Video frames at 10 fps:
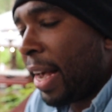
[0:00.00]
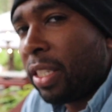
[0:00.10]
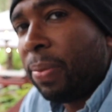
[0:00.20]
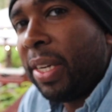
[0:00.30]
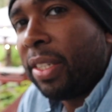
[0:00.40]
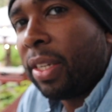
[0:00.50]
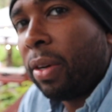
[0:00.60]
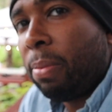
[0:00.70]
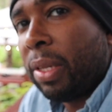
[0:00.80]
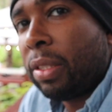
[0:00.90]
guess we need to go
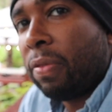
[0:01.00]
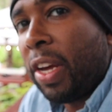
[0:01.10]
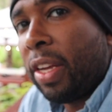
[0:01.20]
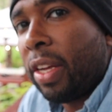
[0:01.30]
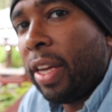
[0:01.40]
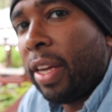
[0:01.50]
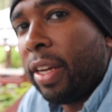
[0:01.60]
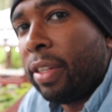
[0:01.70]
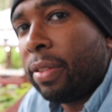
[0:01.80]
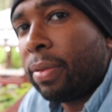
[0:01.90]
to Pennsylvania and